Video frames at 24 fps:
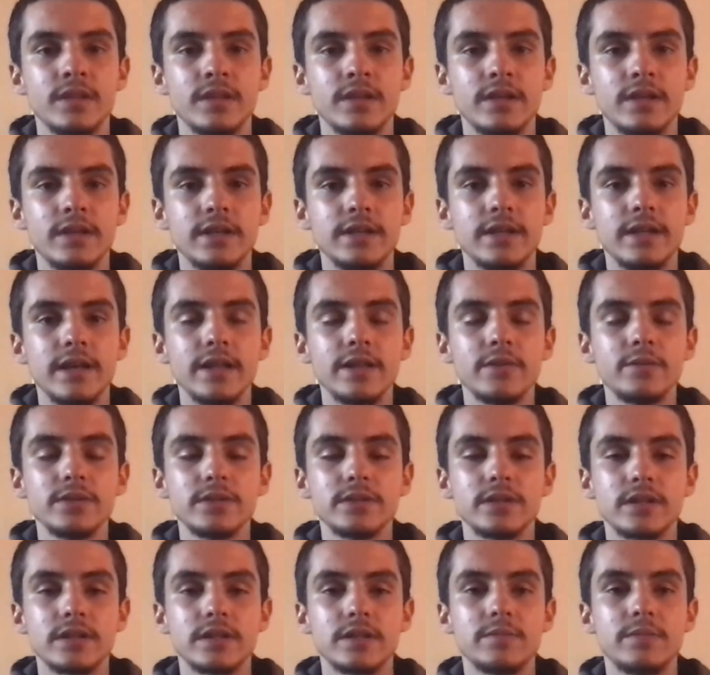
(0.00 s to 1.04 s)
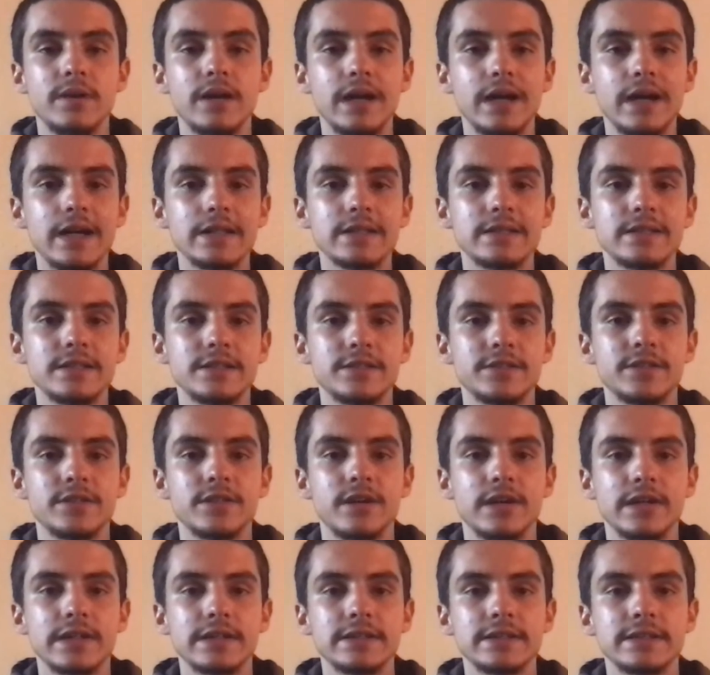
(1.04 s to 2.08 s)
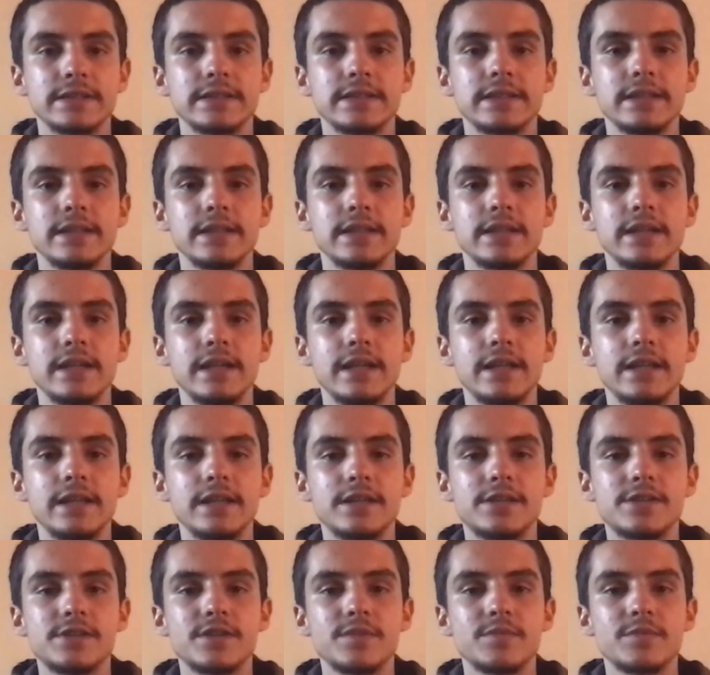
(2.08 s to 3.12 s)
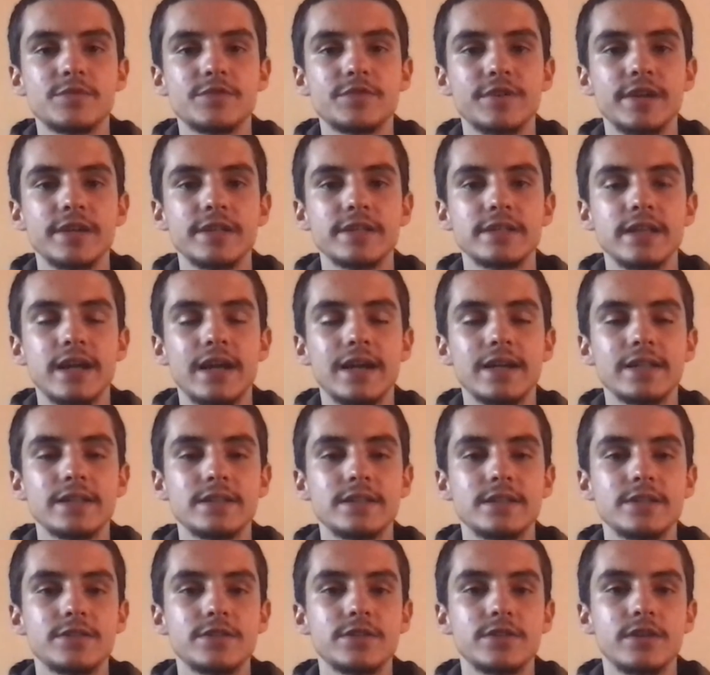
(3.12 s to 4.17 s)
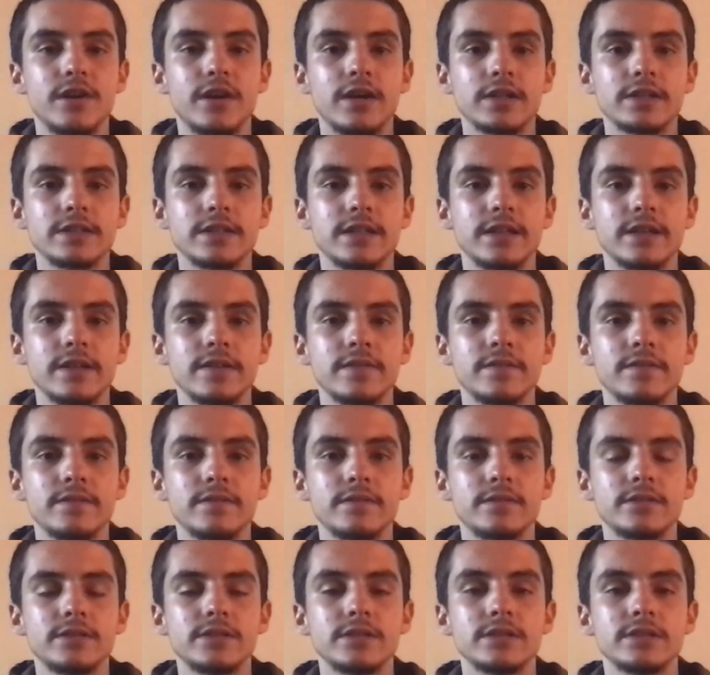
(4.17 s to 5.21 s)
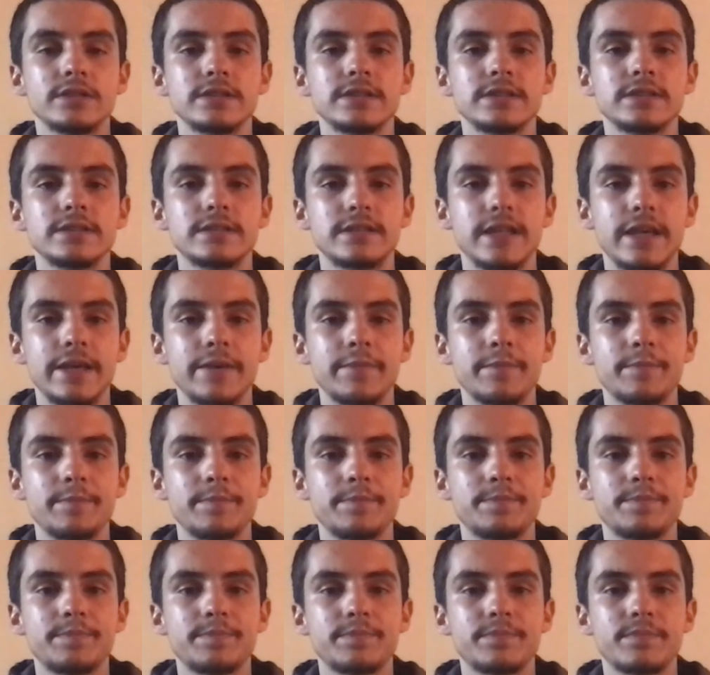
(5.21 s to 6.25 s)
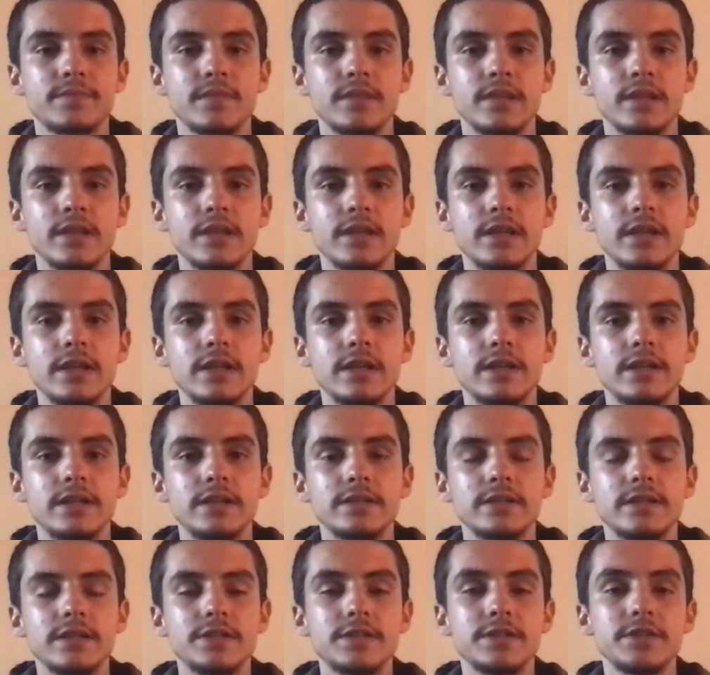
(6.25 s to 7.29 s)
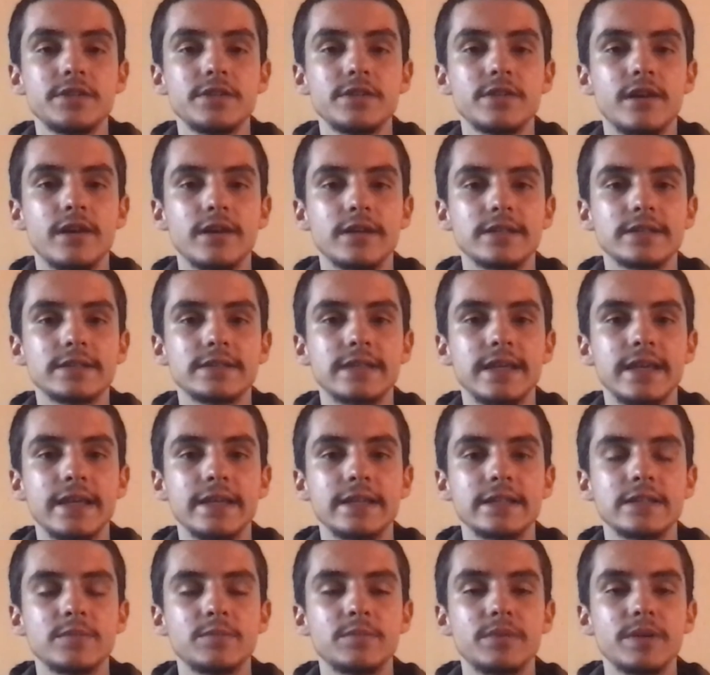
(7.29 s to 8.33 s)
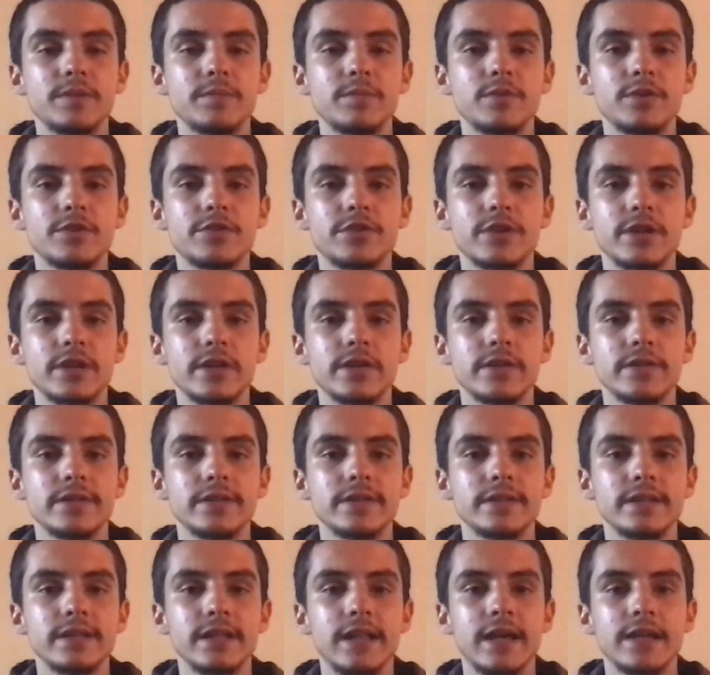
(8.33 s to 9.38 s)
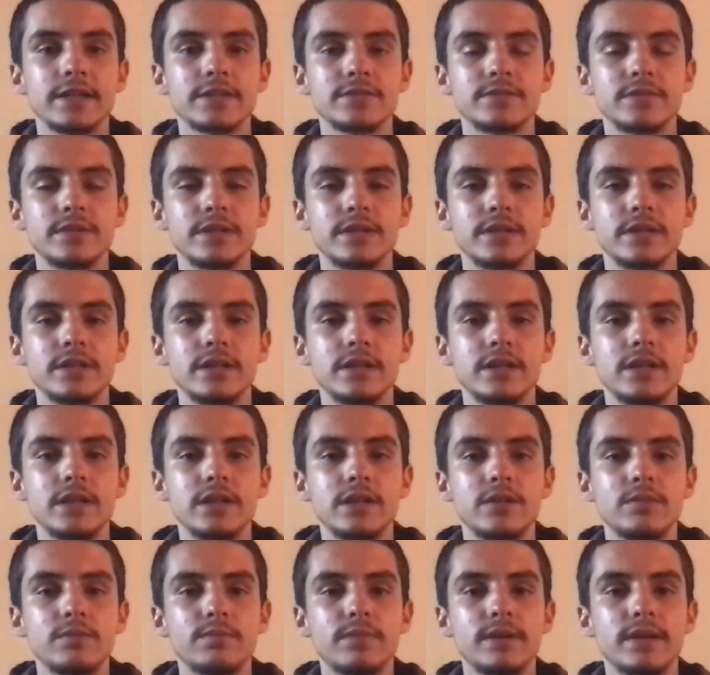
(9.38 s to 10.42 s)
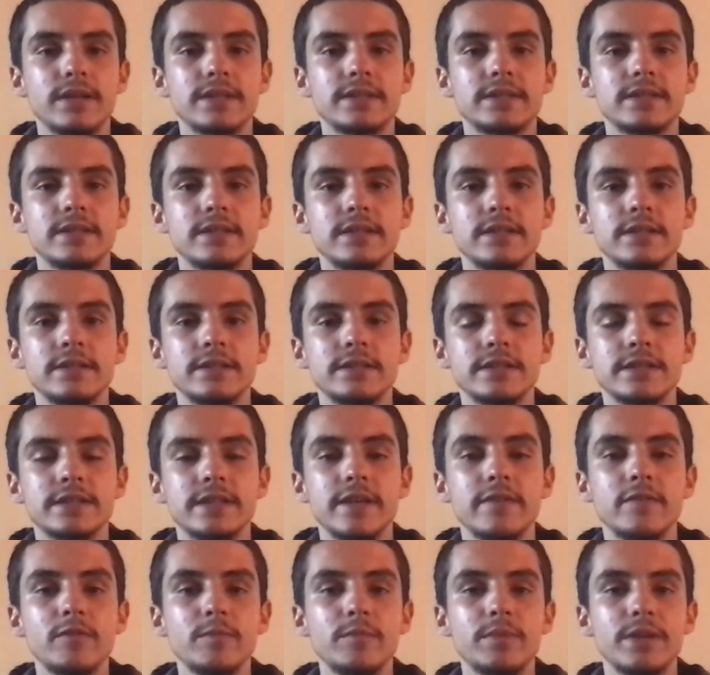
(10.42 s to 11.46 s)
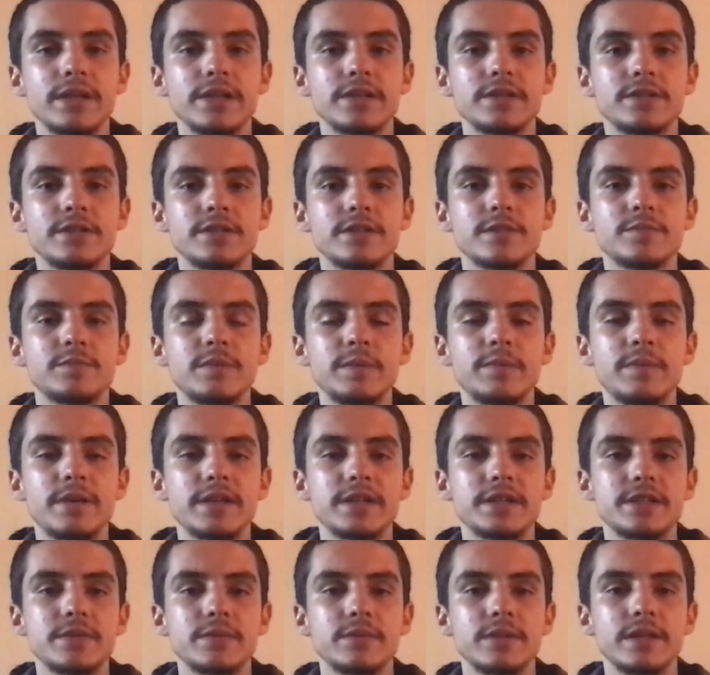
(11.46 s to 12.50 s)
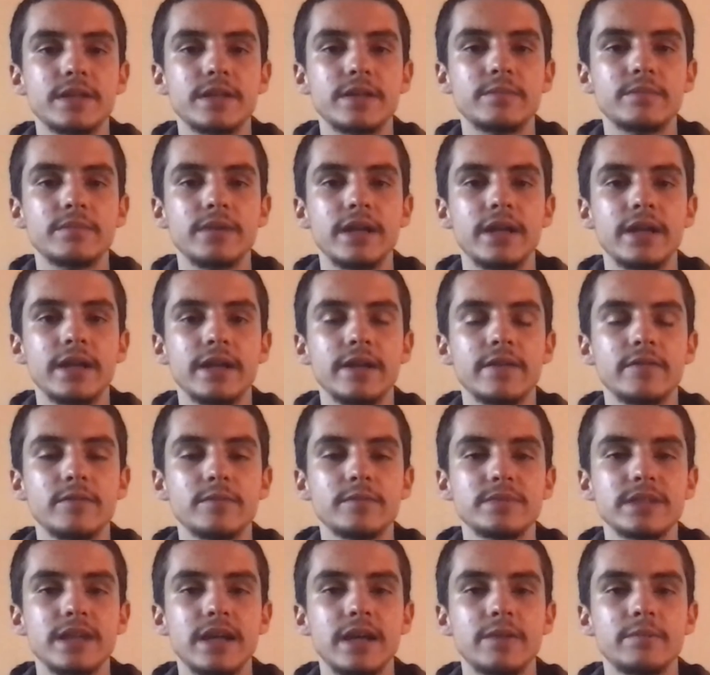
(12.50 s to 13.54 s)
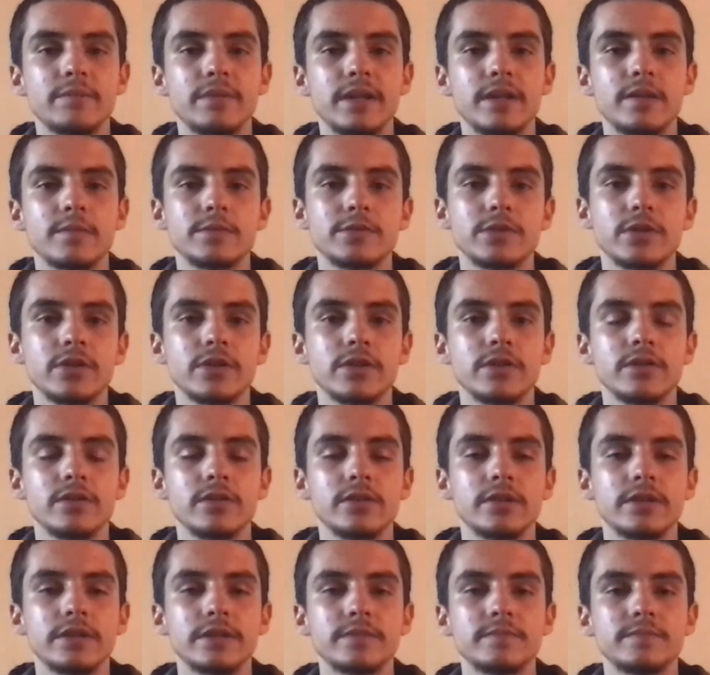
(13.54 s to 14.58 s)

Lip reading: Now that we talked about how to teach your dog to sit, let's jump straight into how to teach your dog to stay. Teaching your dog to stay is a bit more trickier than the last one, but just be patient with them and give them time, and I'm sure they'll learn it.